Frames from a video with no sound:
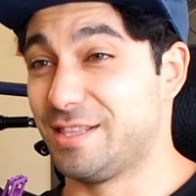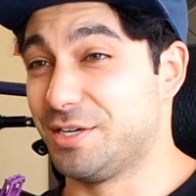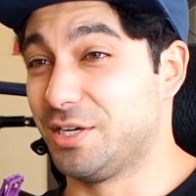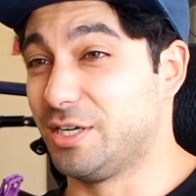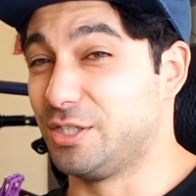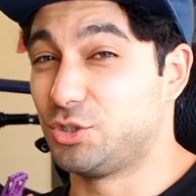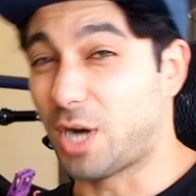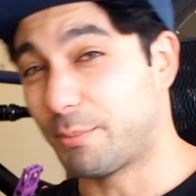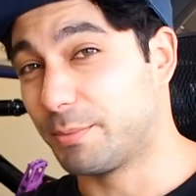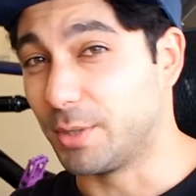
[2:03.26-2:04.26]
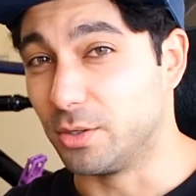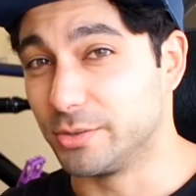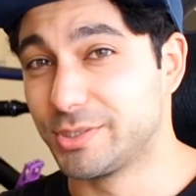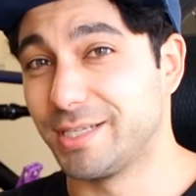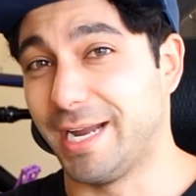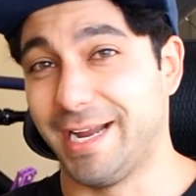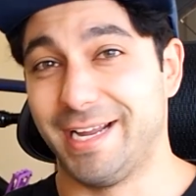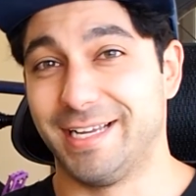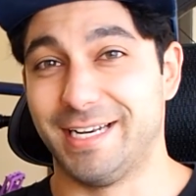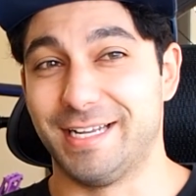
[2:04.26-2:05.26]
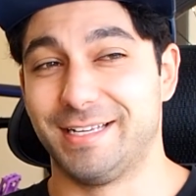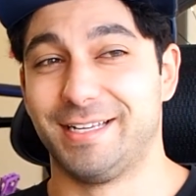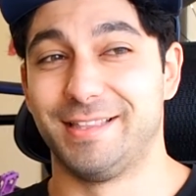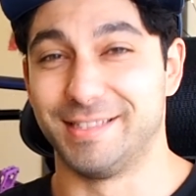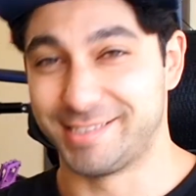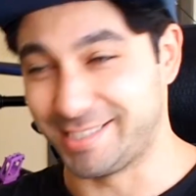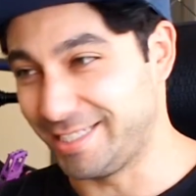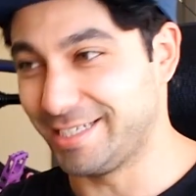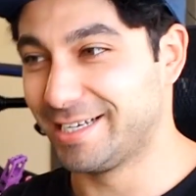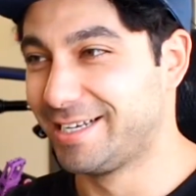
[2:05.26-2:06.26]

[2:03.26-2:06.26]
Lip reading: the dropper post and the seat.